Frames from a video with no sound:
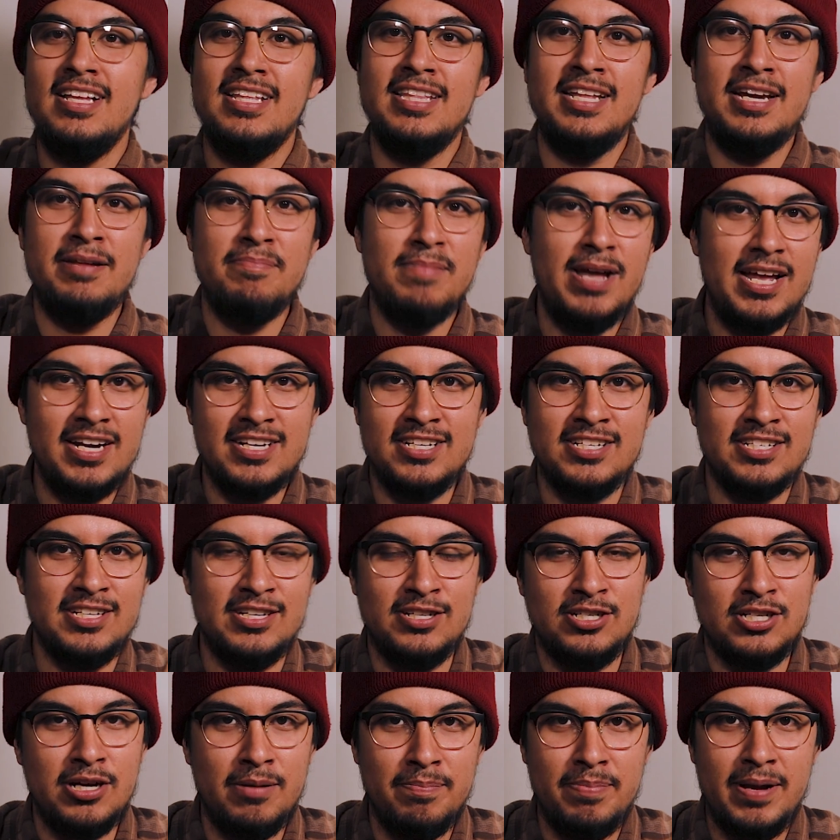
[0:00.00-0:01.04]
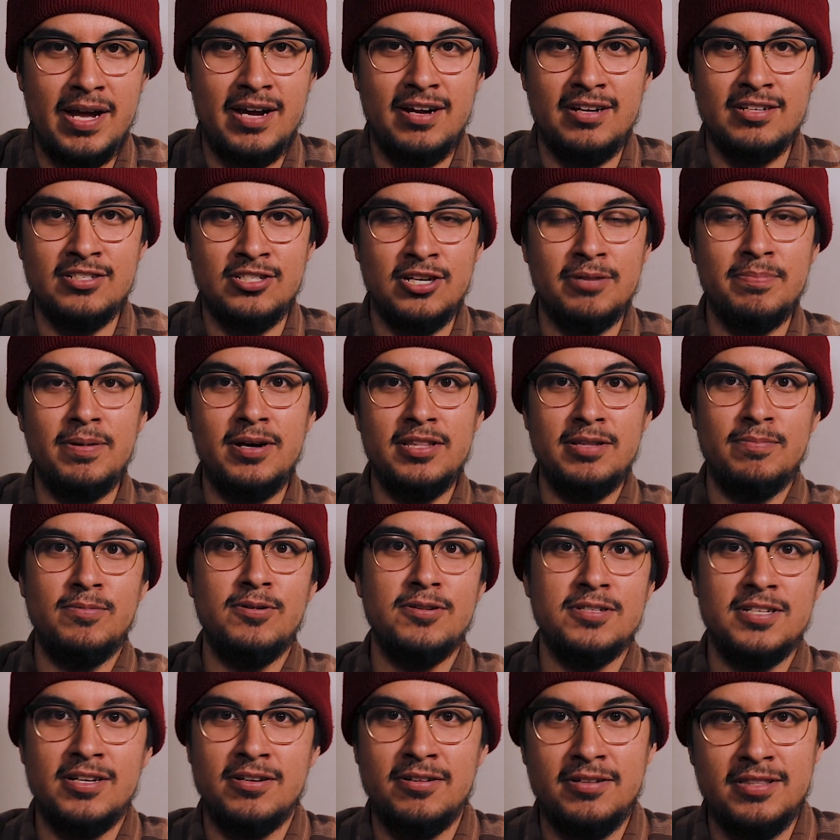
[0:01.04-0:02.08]
then he manages to jump on the
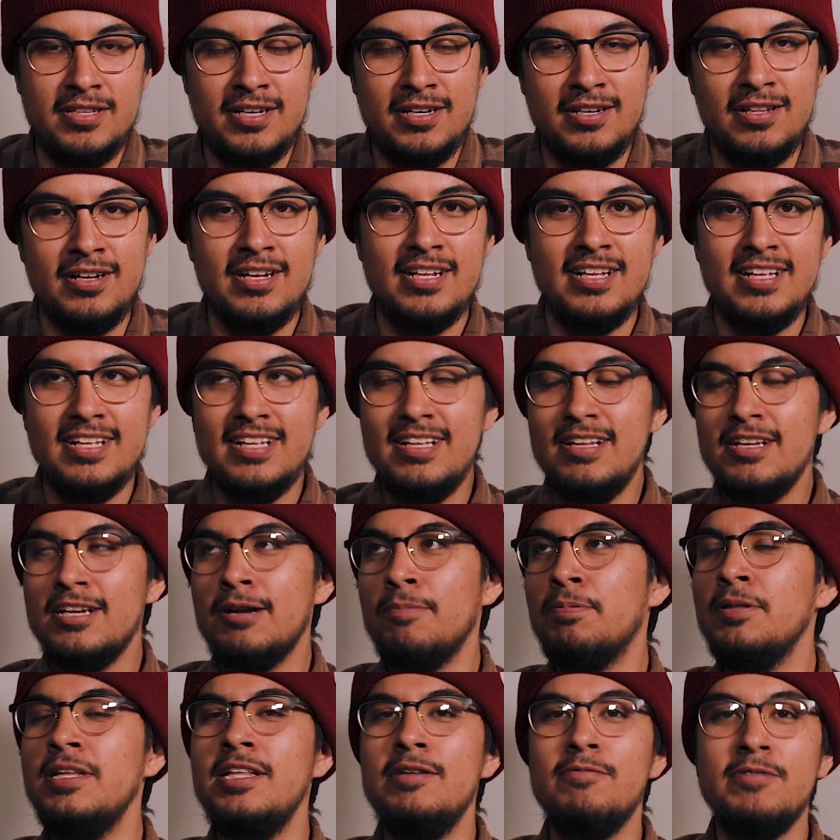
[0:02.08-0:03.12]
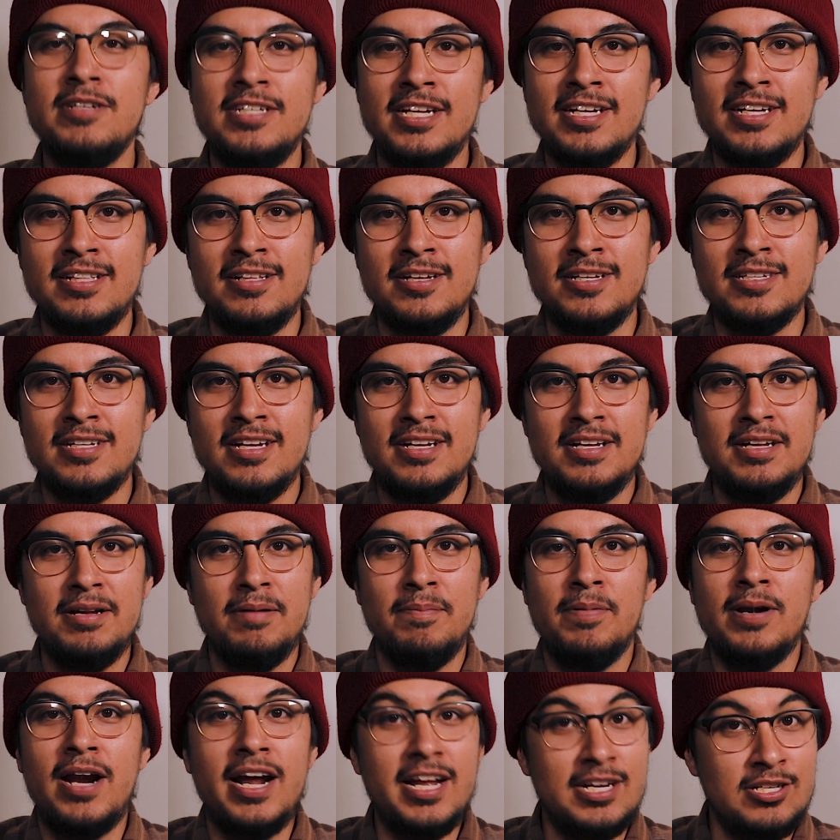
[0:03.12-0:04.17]
motorcycle at the end. Completely ridiculous,
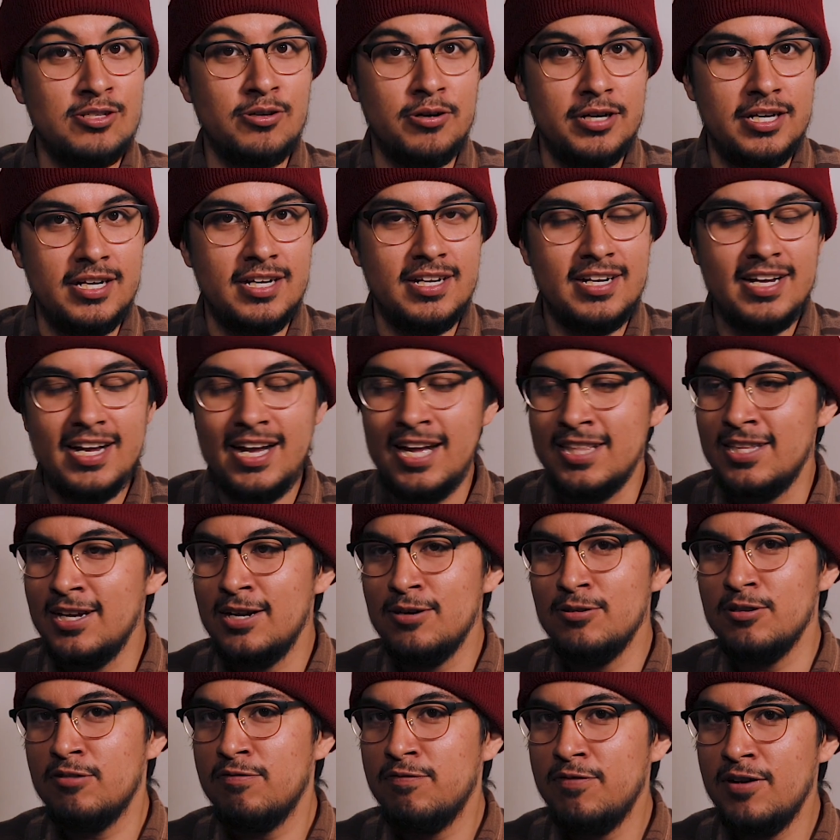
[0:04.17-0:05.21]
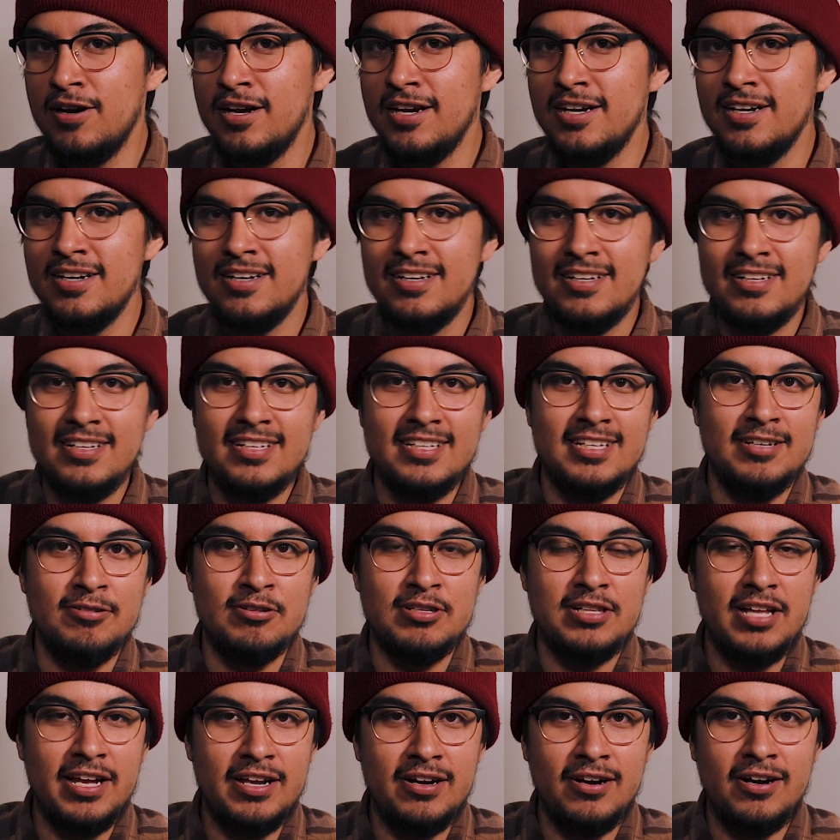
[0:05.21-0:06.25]
but I enjoyed it. I thought it was fun. It
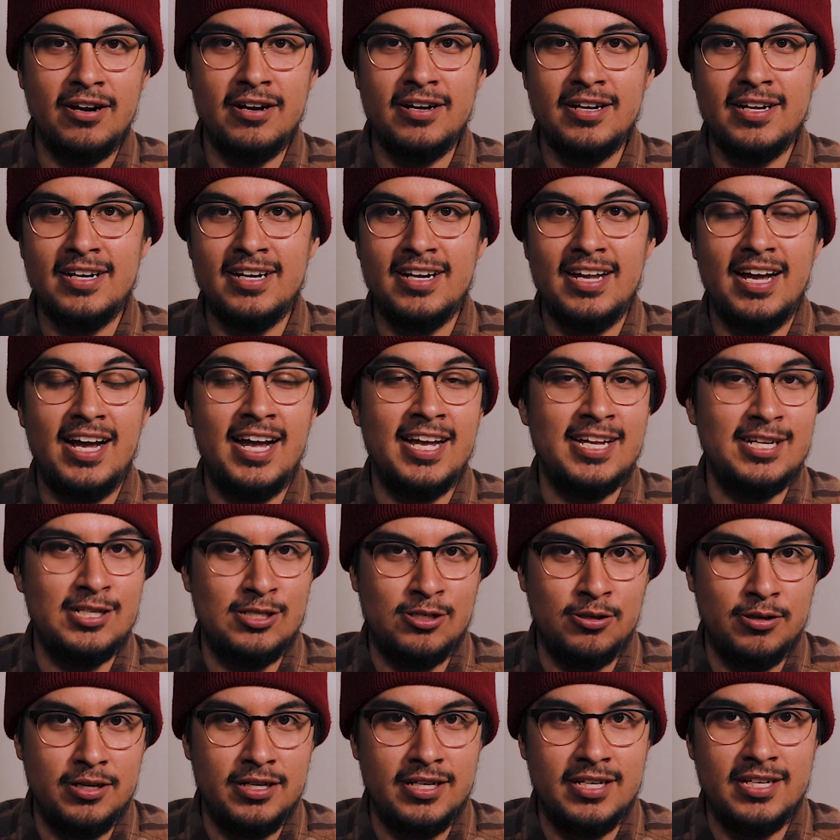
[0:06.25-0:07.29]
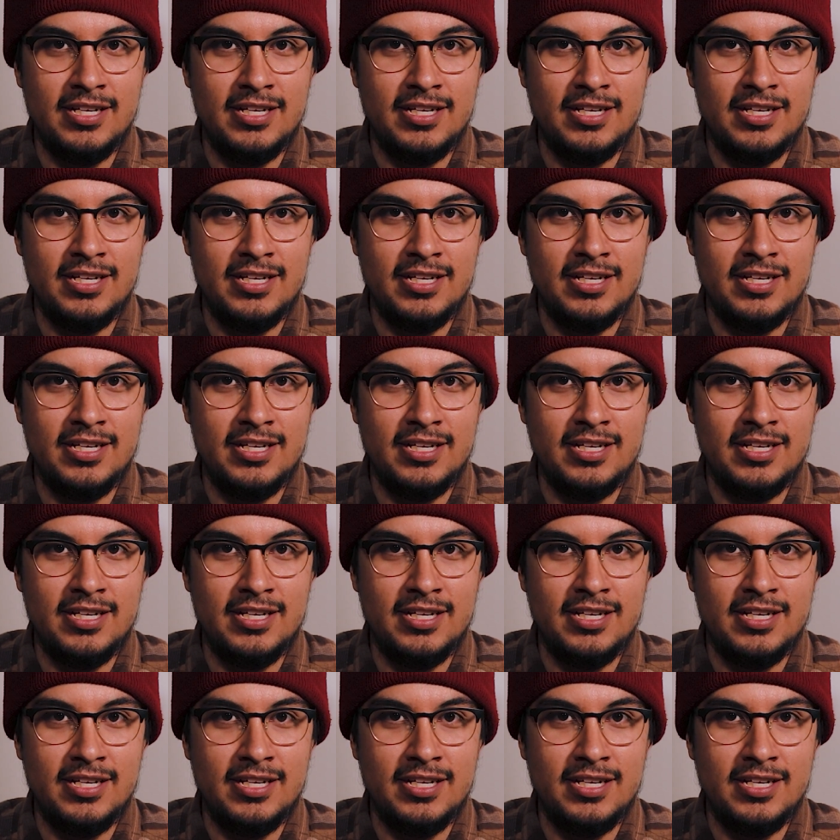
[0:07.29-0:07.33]
was lighthearted. I enjoyed